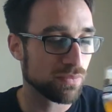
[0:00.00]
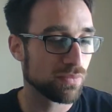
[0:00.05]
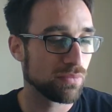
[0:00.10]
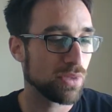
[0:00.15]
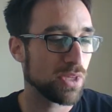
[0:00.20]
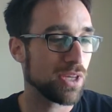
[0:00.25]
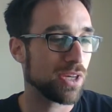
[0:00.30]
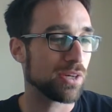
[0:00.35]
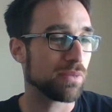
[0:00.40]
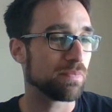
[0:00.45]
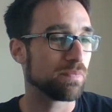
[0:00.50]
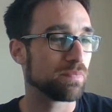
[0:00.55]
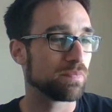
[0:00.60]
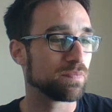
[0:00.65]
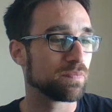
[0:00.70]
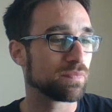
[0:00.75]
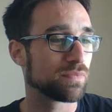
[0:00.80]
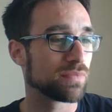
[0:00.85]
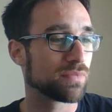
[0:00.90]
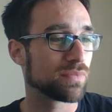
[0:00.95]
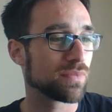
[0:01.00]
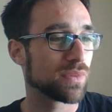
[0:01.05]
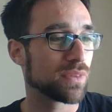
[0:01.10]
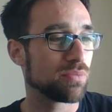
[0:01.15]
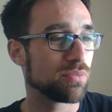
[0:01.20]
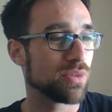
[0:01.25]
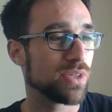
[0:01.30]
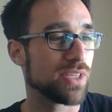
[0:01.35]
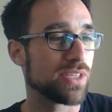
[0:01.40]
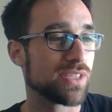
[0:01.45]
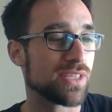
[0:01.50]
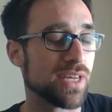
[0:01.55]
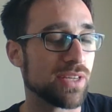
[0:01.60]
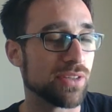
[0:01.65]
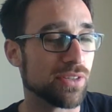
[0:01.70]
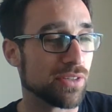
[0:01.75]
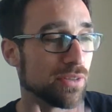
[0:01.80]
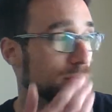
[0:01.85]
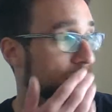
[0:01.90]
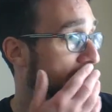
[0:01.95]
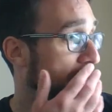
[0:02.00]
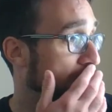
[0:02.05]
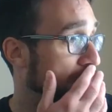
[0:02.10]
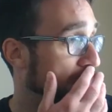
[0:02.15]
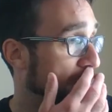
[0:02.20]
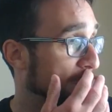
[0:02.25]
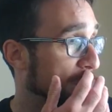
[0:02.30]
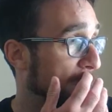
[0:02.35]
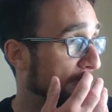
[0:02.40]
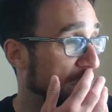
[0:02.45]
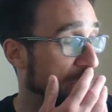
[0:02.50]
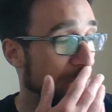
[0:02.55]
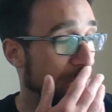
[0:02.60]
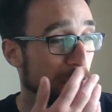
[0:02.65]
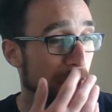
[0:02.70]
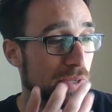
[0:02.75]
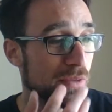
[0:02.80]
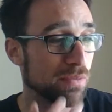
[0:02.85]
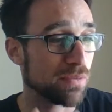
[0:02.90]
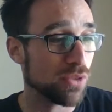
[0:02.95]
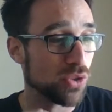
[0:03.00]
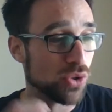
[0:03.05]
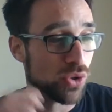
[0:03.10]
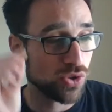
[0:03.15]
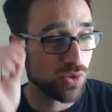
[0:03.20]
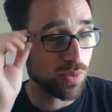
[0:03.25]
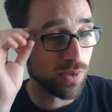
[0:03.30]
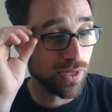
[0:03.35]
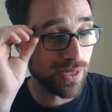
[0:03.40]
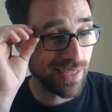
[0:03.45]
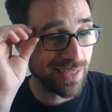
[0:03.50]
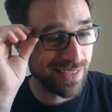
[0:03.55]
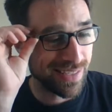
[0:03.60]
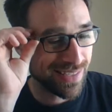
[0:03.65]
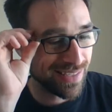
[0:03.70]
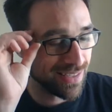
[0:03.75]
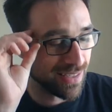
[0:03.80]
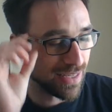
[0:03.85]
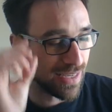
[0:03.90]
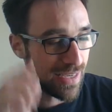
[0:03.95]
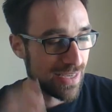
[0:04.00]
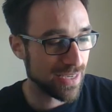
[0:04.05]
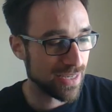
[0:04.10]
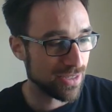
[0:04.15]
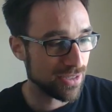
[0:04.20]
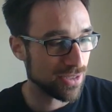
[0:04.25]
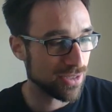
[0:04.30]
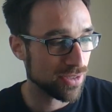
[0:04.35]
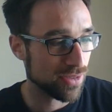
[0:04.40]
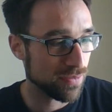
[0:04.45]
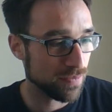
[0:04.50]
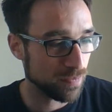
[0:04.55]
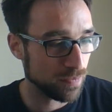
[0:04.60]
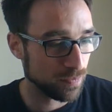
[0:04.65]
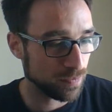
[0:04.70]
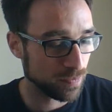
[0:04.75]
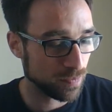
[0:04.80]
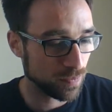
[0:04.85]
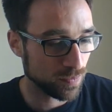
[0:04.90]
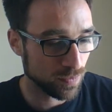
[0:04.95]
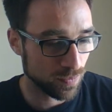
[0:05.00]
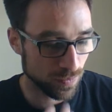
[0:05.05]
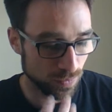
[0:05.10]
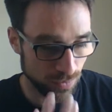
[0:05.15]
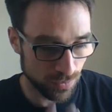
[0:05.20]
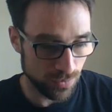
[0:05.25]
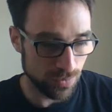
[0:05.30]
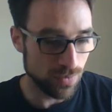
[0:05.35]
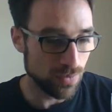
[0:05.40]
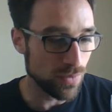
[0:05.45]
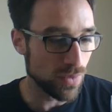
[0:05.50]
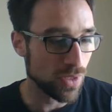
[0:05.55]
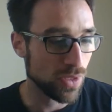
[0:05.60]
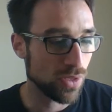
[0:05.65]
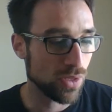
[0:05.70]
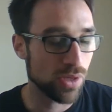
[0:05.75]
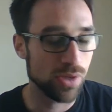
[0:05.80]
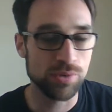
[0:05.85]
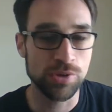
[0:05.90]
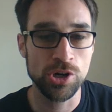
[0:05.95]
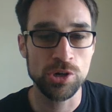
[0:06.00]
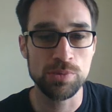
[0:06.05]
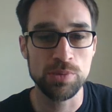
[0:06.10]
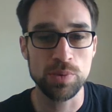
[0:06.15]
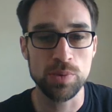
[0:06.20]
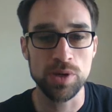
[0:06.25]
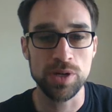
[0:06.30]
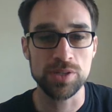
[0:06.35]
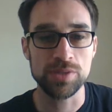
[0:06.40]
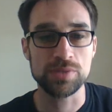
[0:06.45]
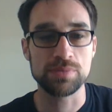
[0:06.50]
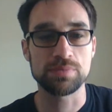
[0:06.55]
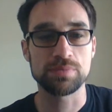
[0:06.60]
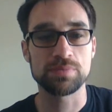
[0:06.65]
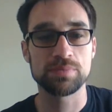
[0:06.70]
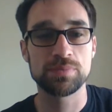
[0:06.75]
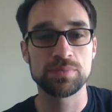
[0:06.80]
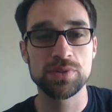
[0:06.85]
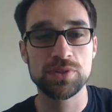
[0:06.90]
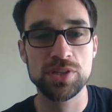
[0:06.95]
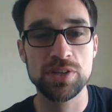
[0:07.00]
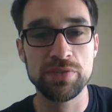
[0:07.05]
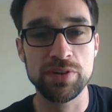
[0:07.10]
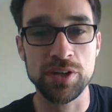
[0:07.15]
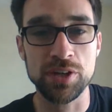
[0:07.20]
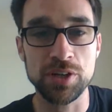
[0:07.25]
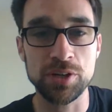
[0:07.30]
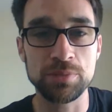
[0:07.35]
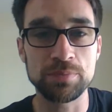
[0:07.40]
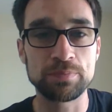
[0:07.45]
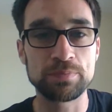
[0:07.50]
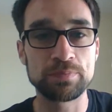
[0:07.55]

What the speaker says: But yeah, pretty standard, looks wise and aroma wise. Let's give it a go.